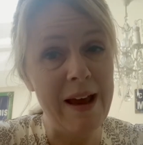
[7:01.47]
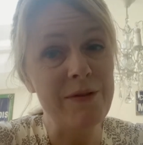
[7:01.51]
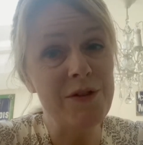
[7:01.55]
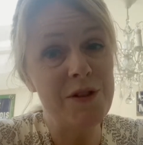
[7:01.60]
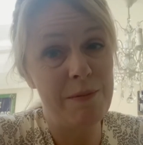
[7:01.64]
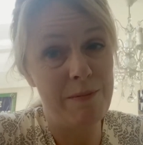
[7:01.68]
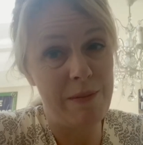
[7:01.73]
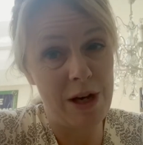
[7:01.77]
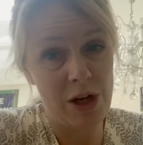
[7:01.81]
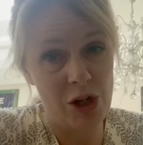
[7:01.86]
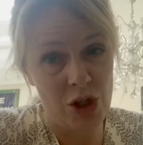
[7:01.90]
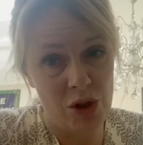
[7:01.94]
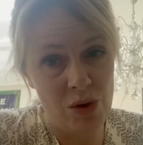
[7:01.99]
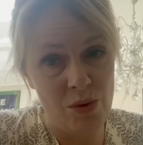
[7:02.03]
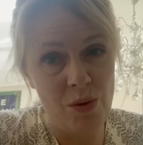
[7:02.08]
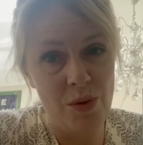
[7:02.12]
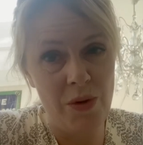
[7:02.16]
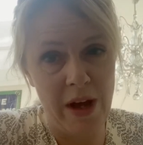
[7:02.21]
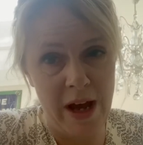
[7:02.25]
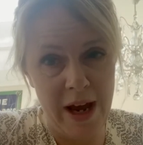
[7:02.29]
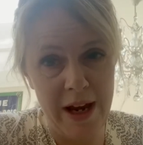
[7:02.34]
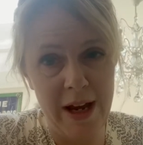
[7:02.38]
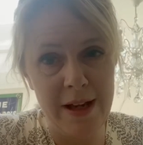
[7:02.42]
to make sure
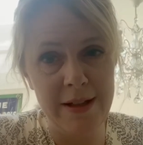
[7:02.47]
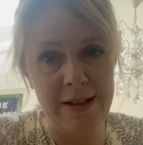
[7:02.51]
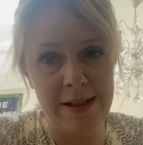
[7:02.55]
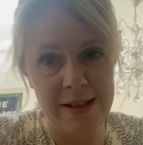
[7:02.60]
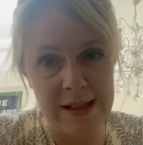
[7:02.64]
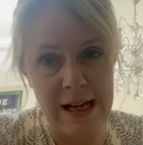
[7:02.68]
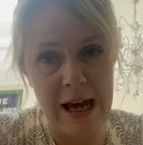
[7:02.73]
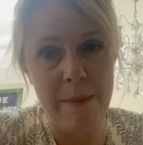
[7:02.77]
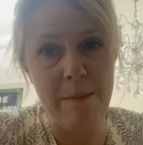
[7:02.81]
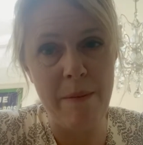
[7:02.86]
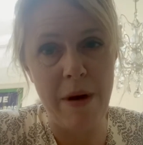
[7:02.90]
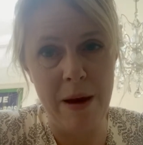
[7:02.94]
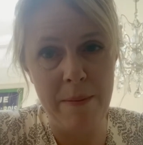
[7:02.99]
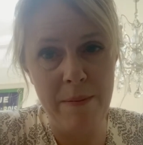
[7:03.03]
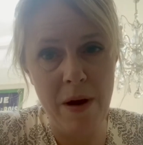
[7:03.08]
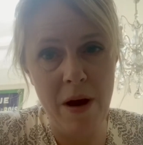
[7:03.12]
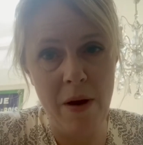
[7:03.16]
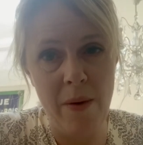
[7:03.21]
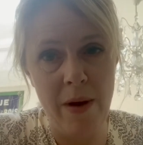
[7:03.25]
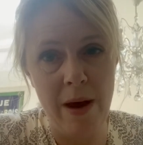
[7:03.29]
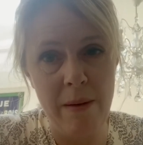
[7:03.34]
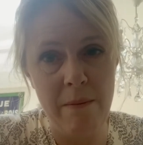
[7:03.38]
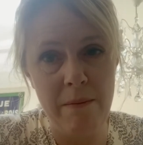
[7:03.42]
that I understand my
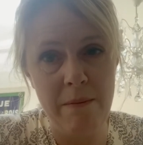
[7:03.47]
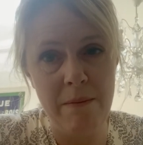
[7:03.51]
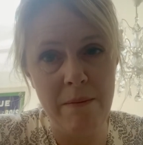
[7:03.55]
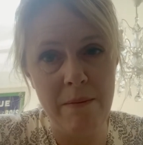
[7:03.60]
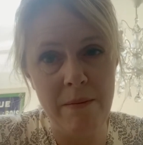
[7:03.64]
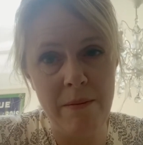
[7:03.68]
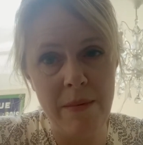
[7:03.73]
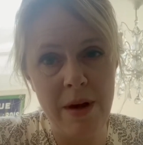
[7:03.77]
poem.